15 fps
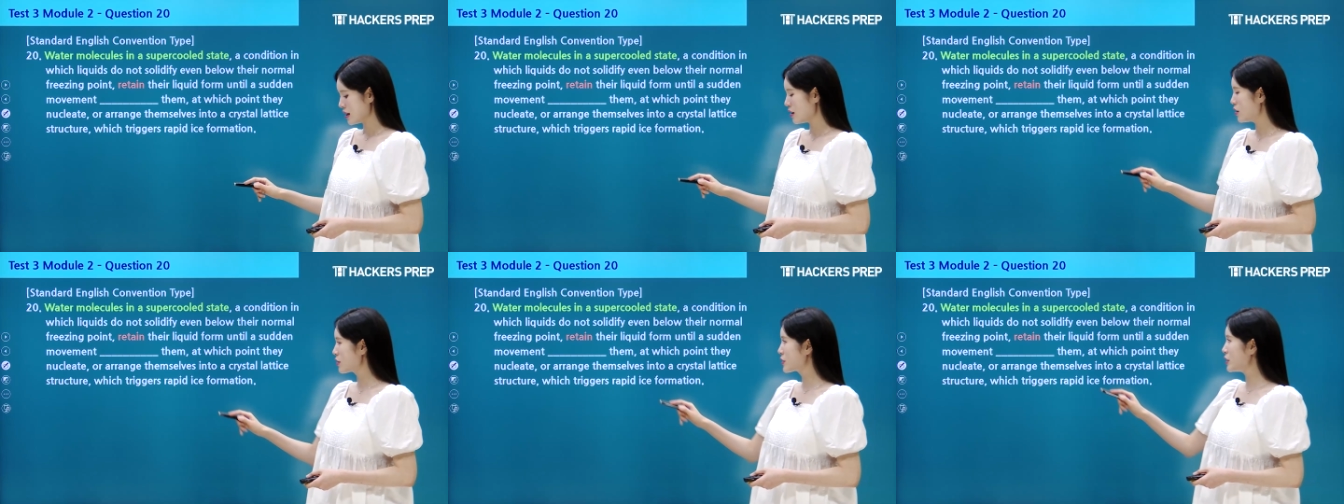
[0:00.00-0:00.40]

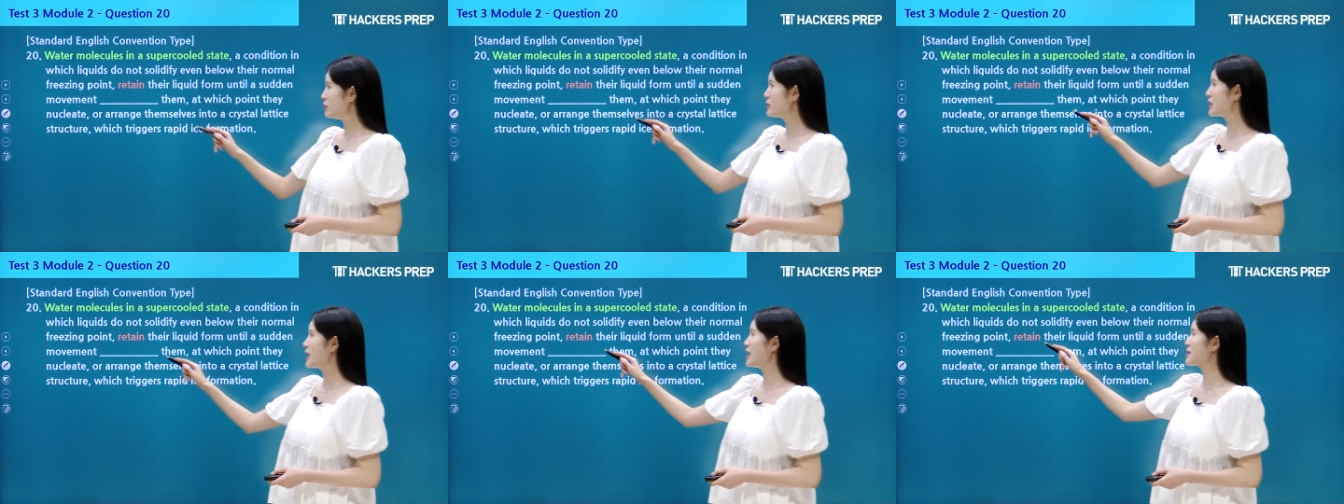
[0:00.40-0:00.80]
Although
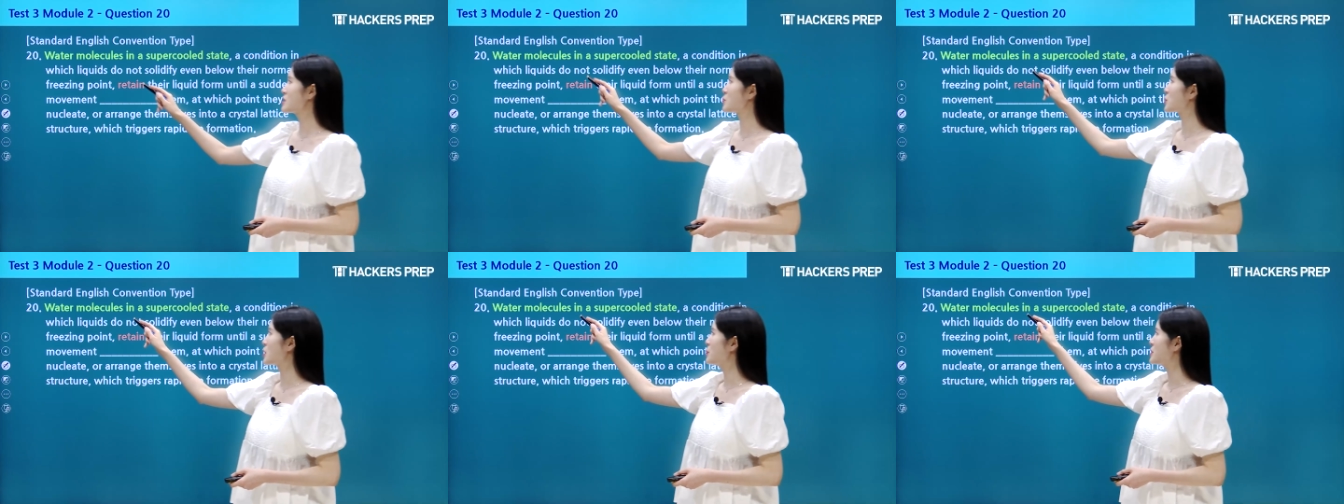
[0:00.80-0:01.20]
it has
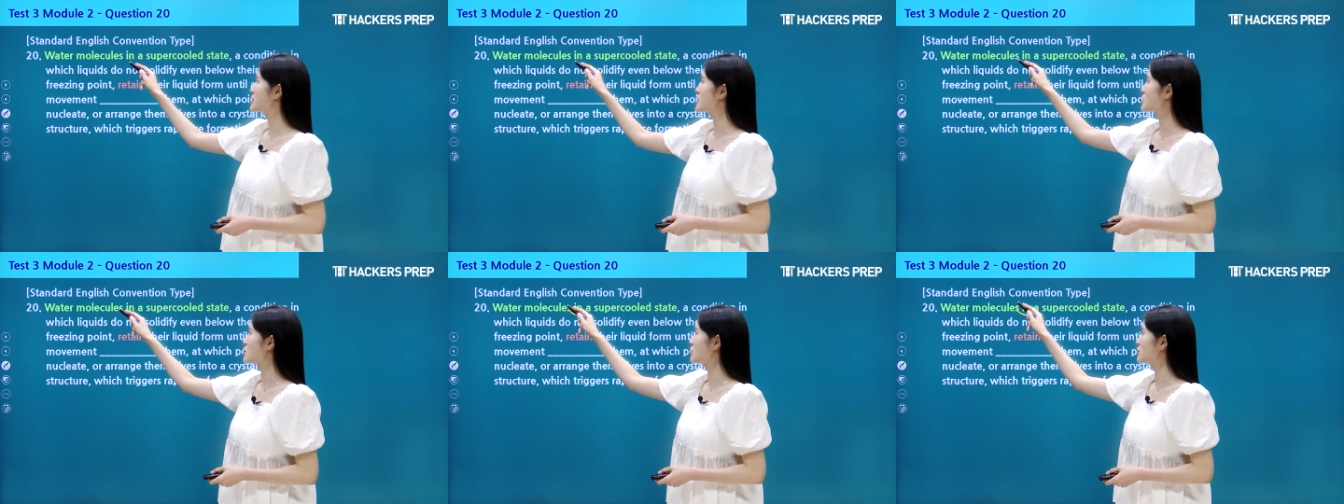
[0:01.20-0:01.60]
a
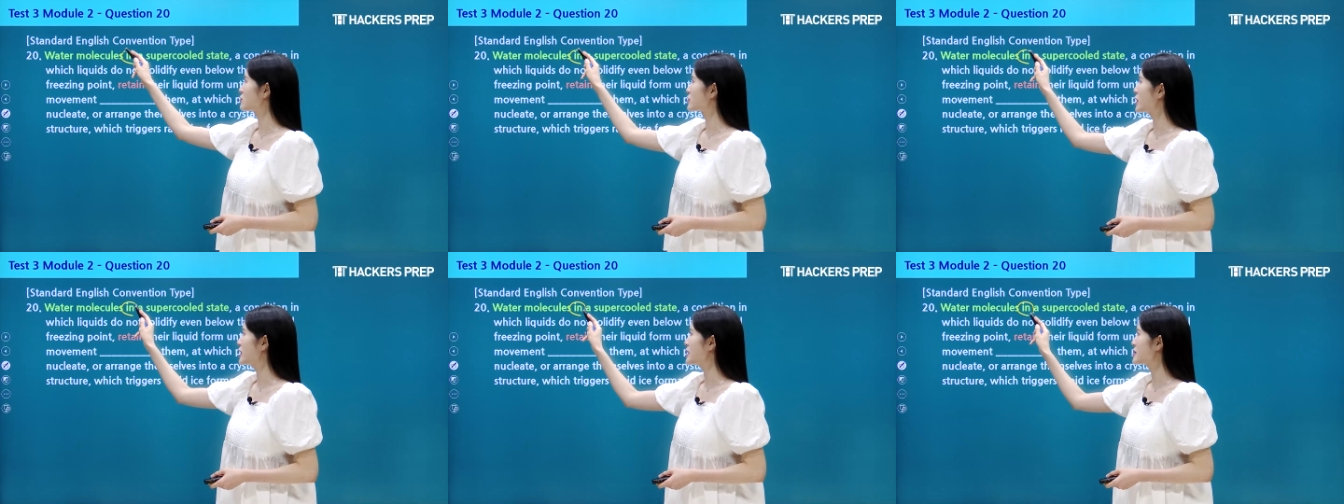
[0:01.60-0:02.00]
prepositional
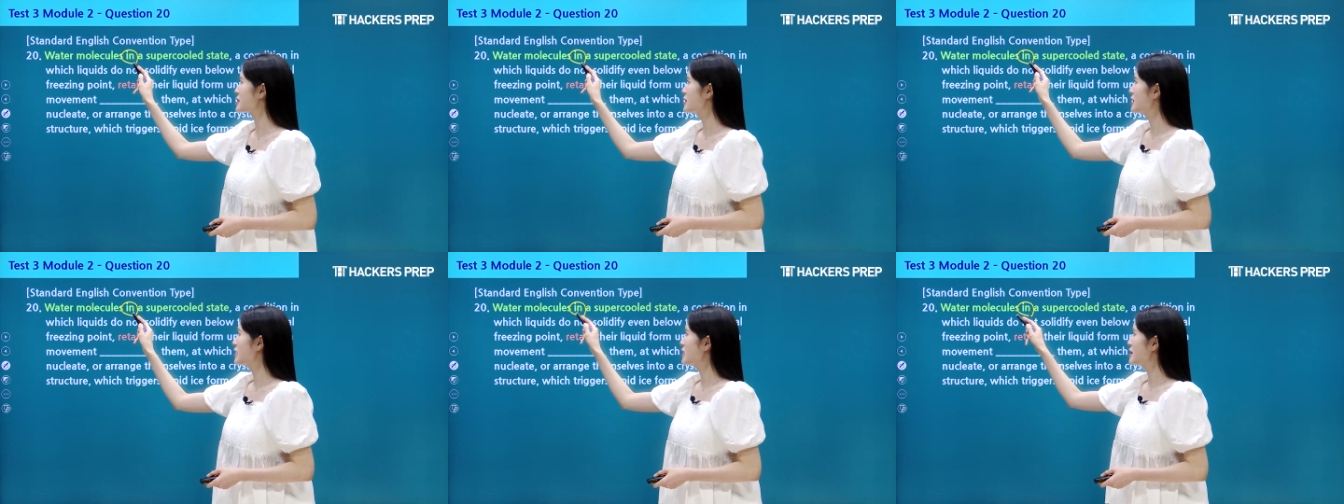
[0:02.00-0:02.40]
phrase,
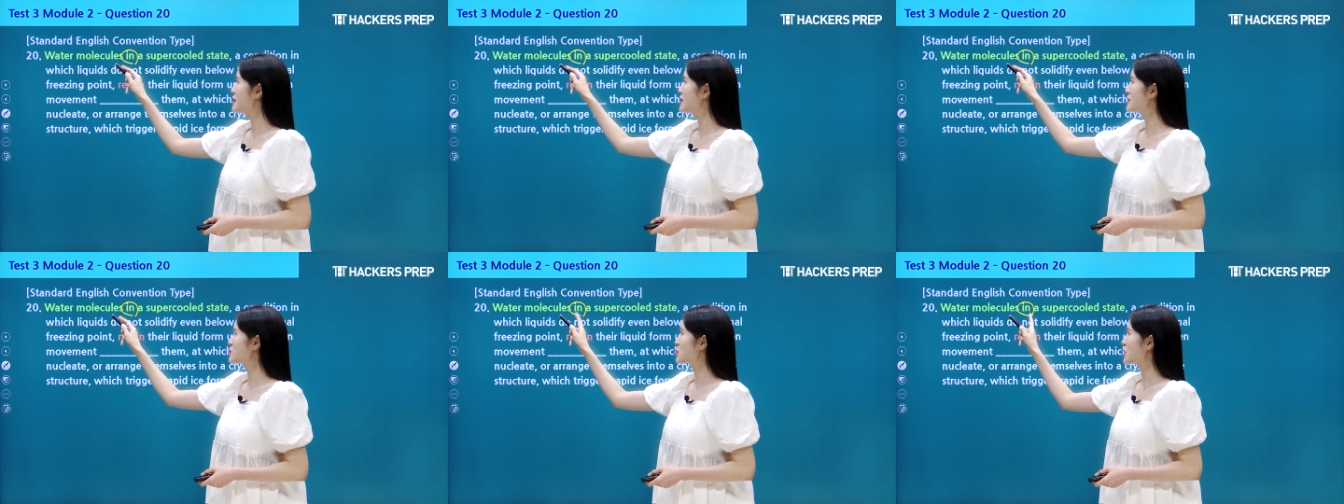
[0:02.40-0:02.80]

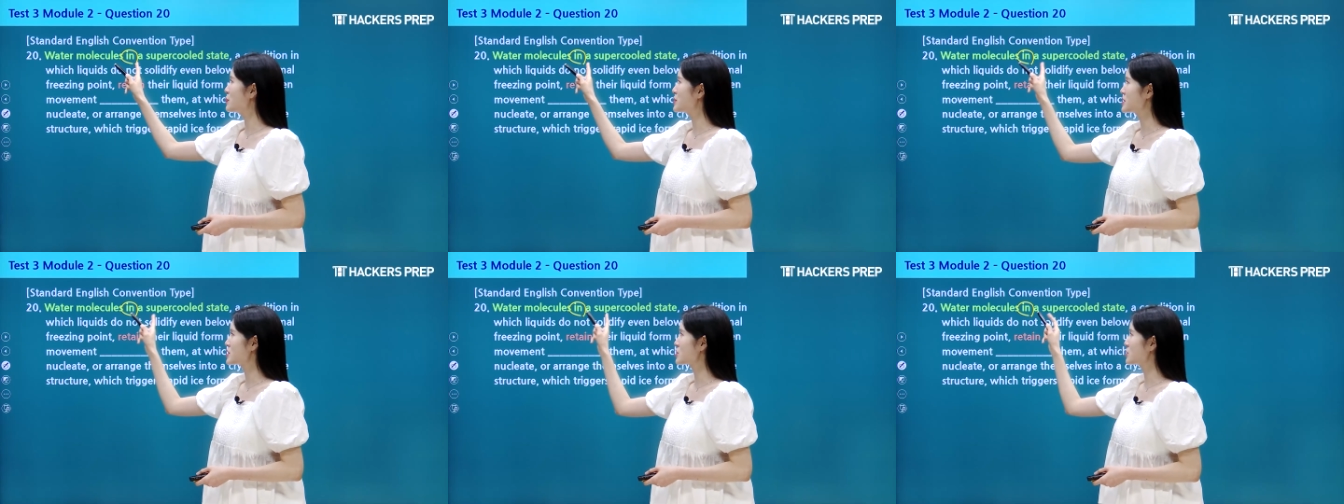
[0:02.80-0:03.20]
this
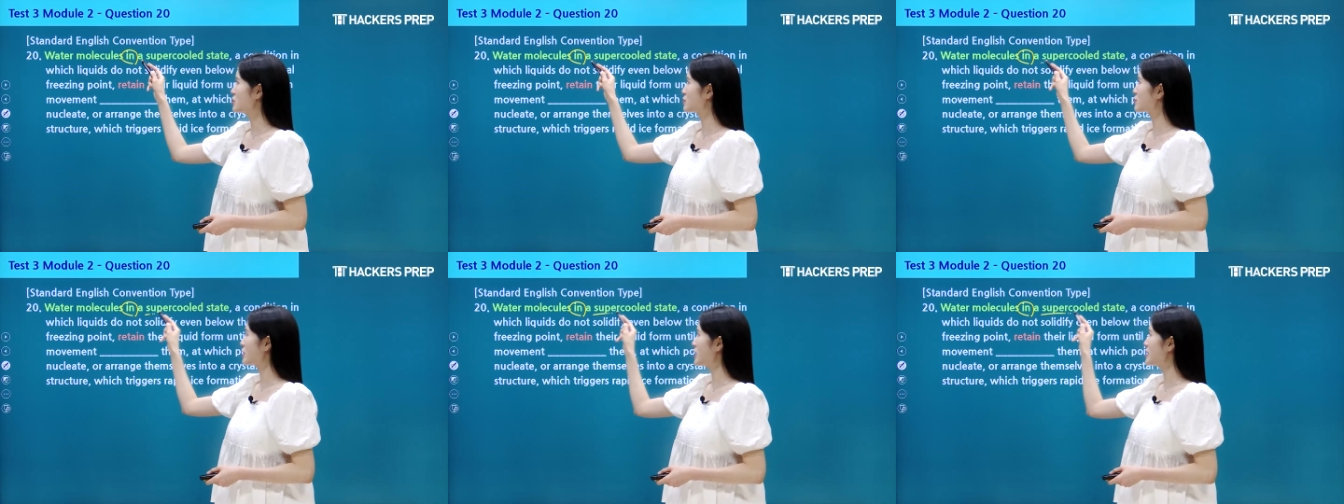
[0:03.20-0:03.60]
prepositional
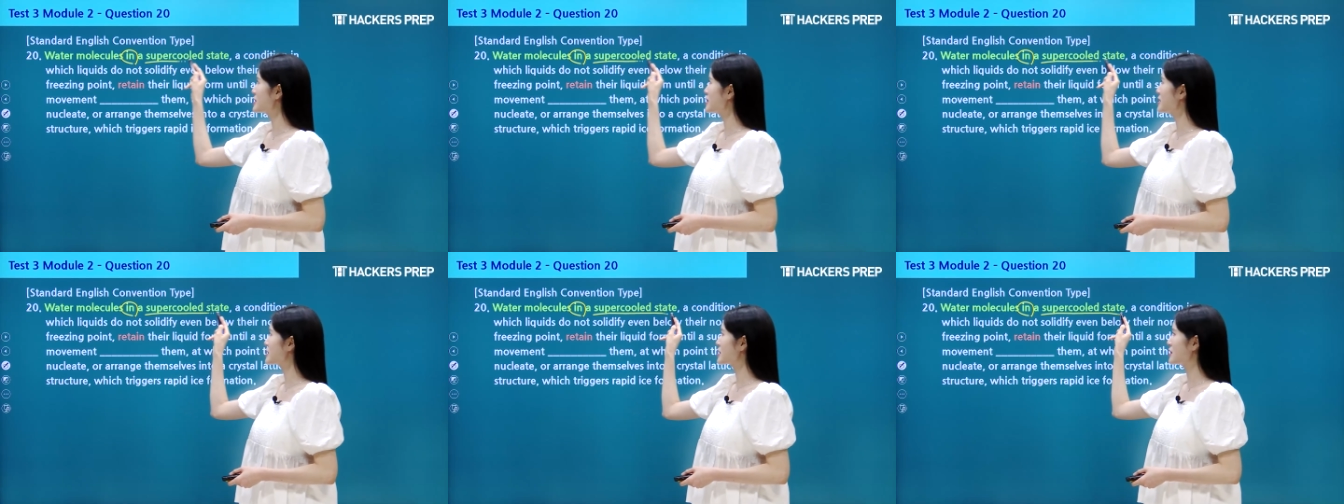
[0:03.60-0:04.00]
phrase
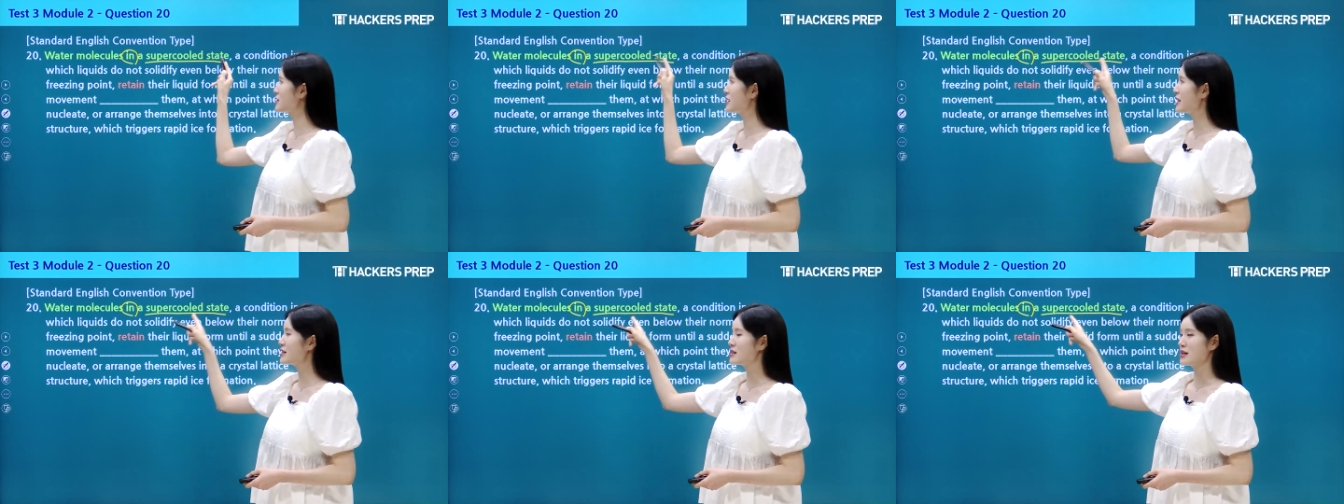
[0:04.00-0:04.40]
is
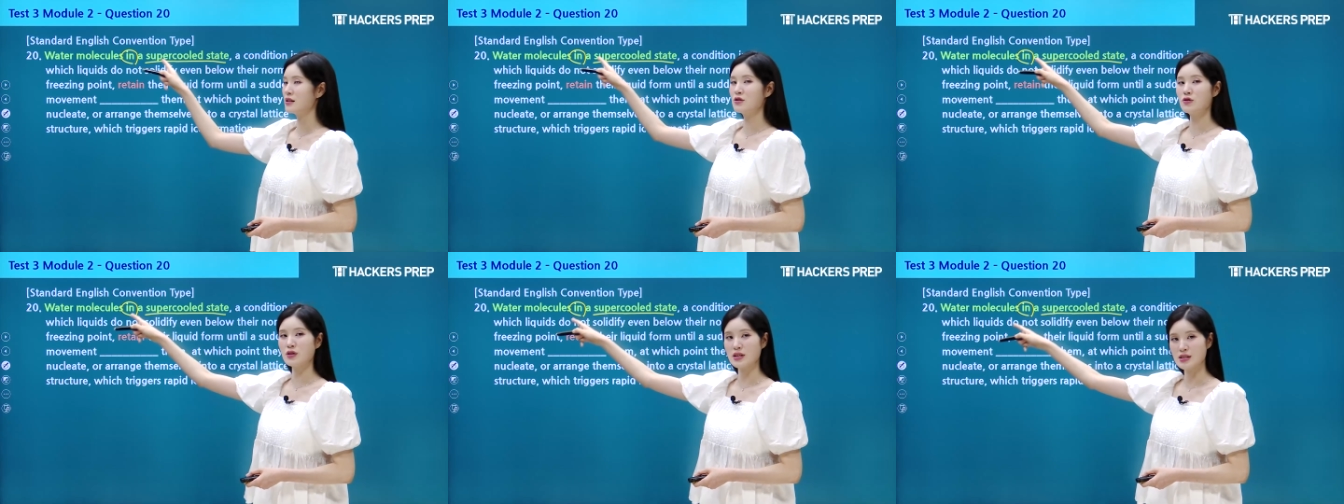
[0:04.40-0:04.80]

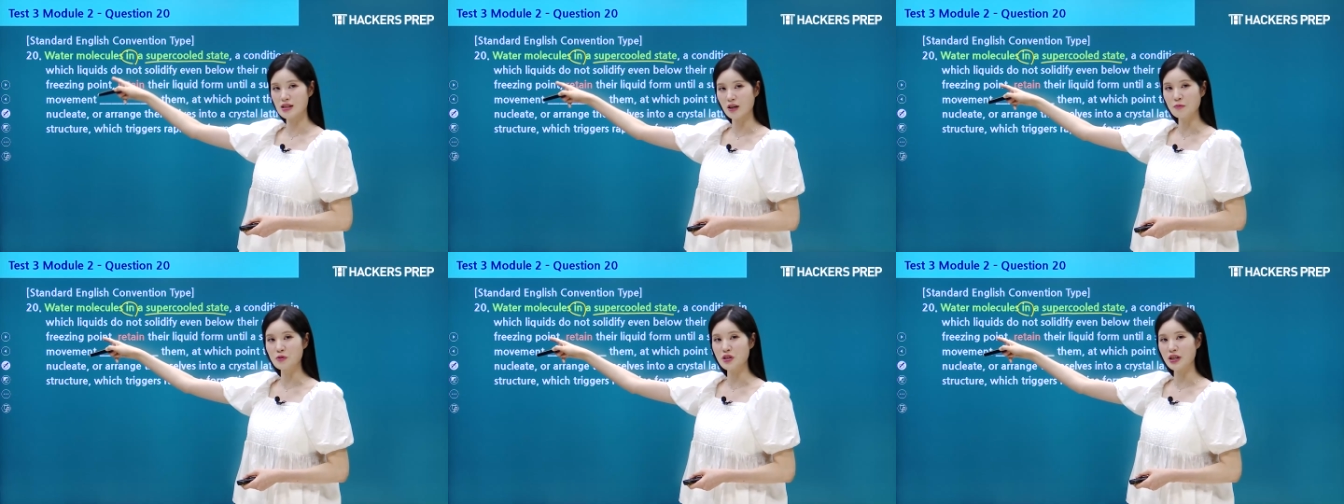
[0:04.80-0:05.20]
connected to the
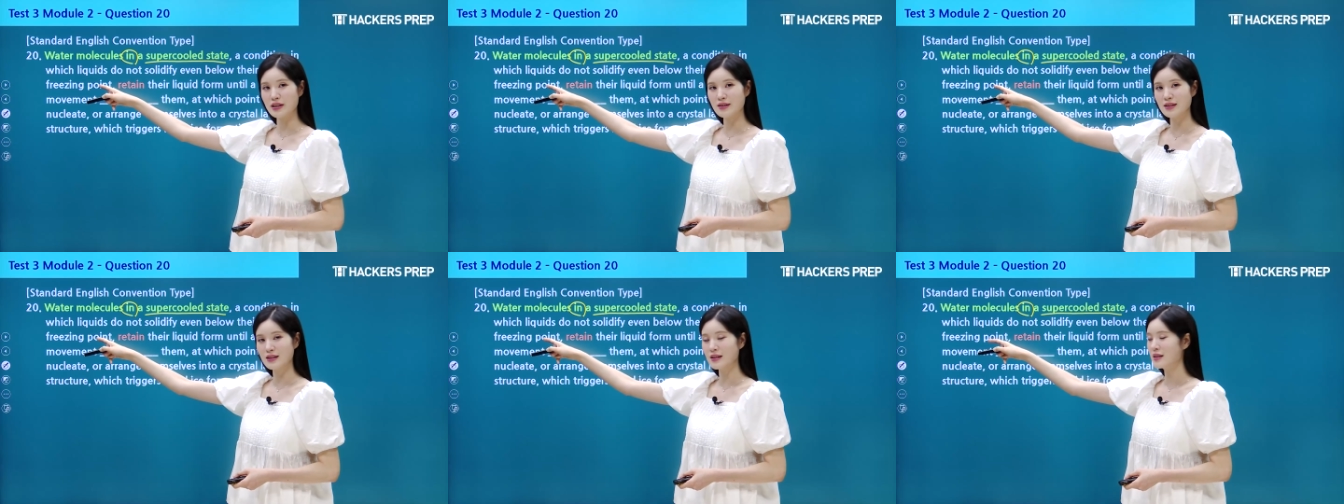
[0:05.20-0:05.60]

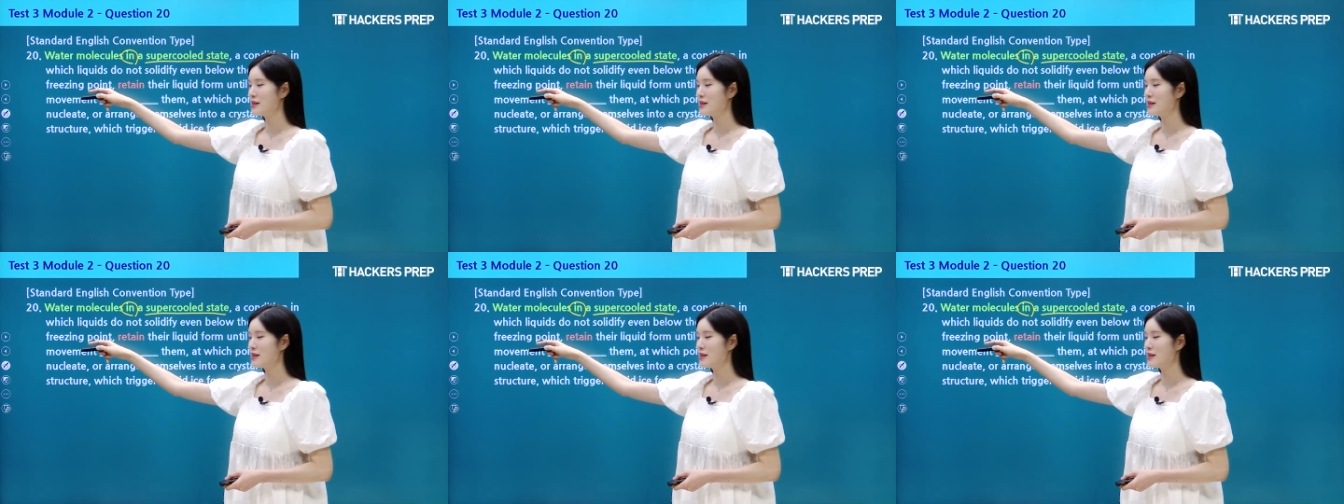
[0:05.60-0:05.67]
subject.